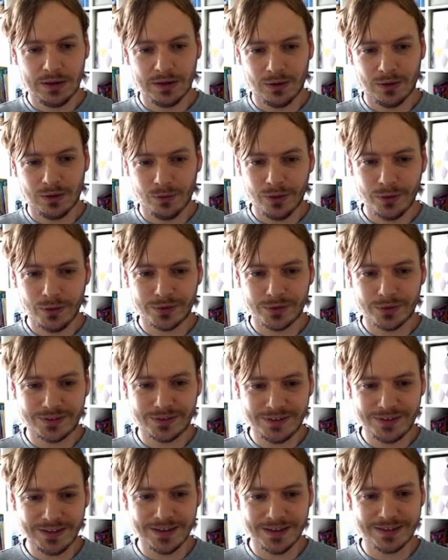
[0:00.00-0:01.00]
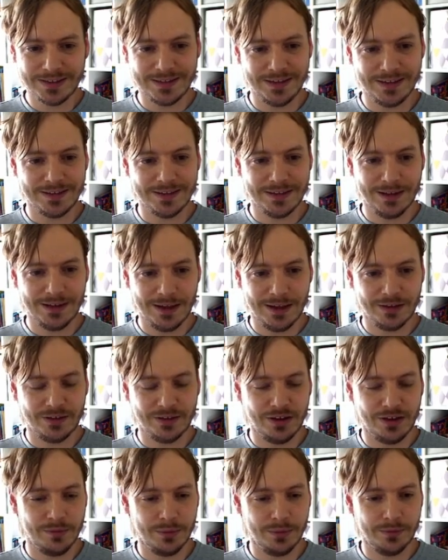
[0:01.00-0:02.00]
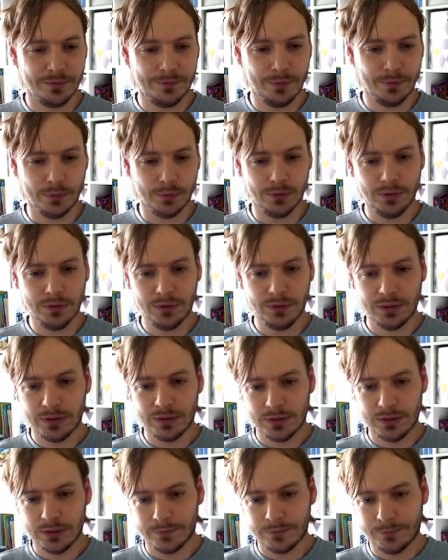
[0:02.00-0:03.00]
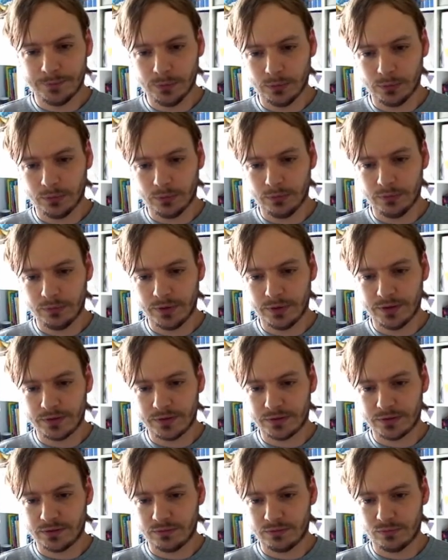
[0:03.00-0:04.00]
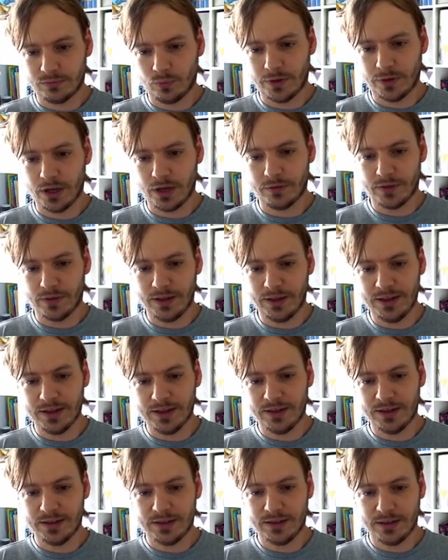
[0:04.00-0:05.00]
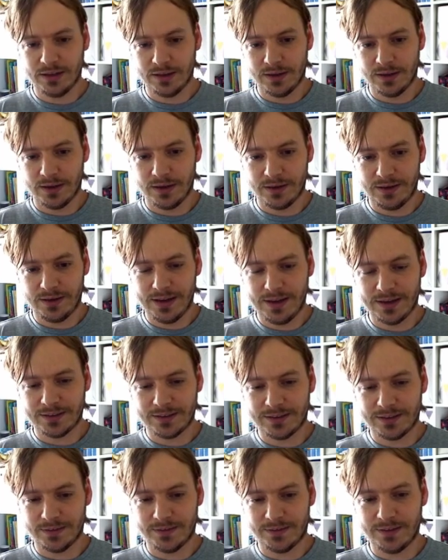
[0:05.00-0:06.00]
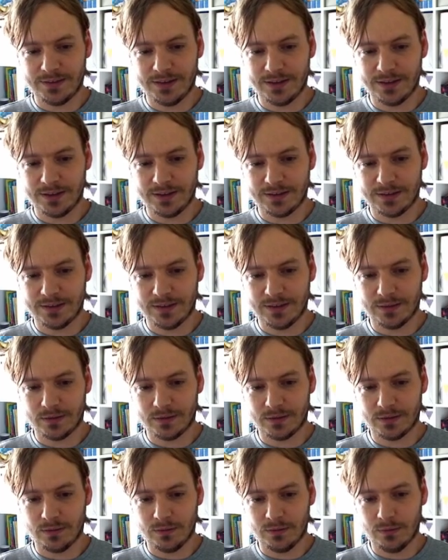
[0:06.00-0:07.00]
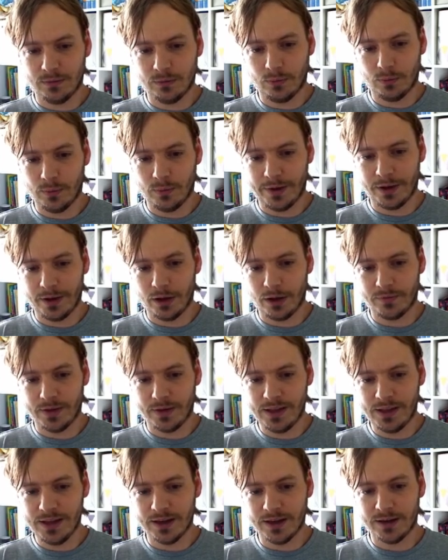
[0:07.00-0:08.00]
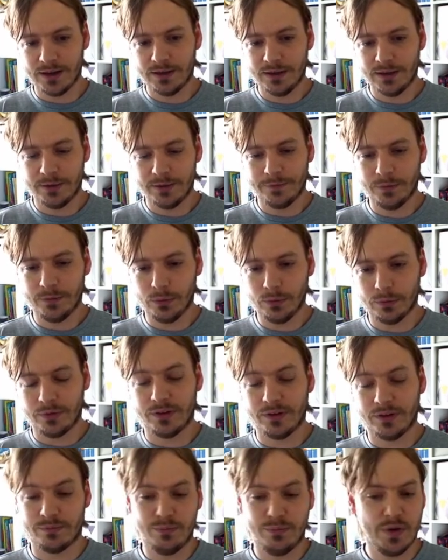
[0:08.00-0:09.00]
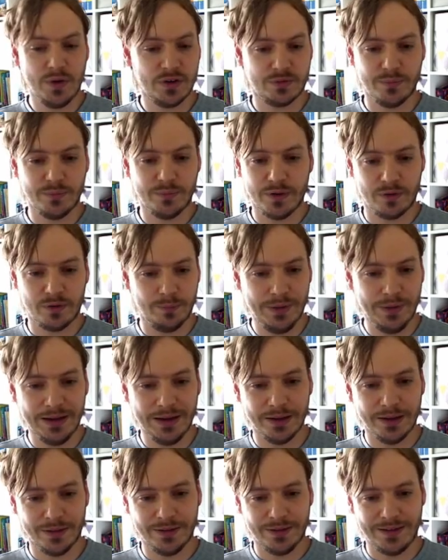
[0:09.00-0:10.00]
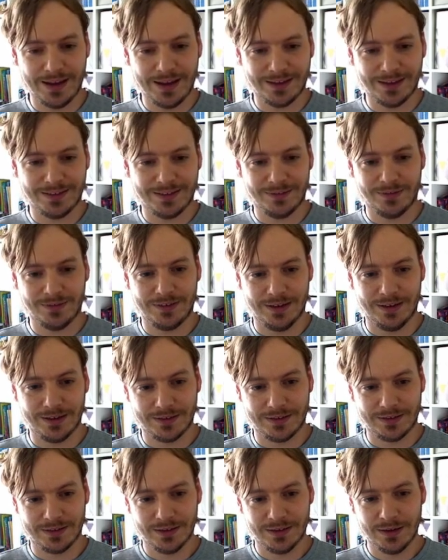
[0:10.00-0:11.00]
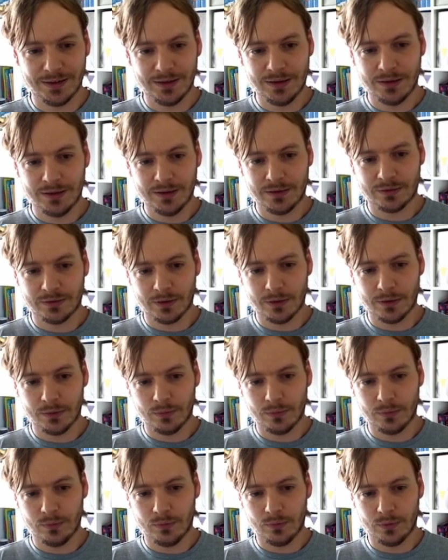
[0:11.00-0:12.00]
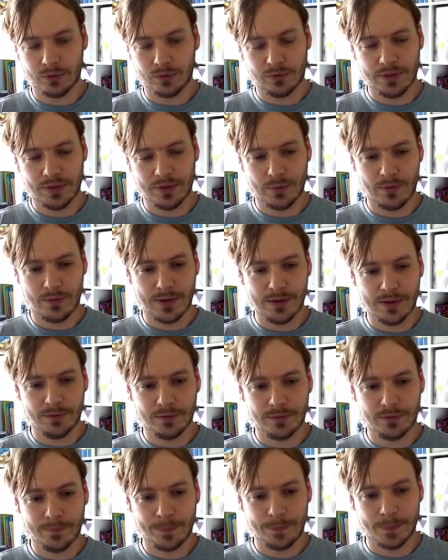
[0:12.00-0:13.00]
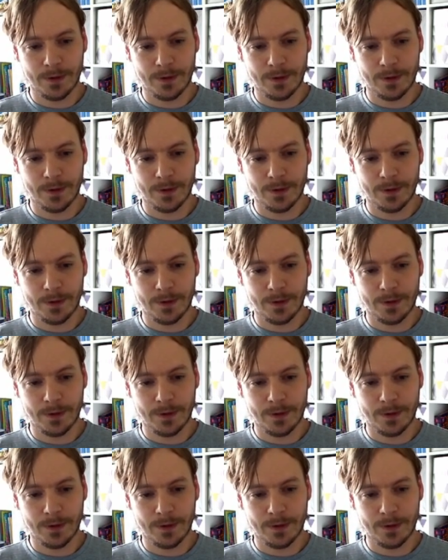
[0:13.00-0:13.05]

Although 6 is a larger number than 4, 4 is way over here, and -6 is way over here. 4 is much, much bigger than -6. So we draw it that way around.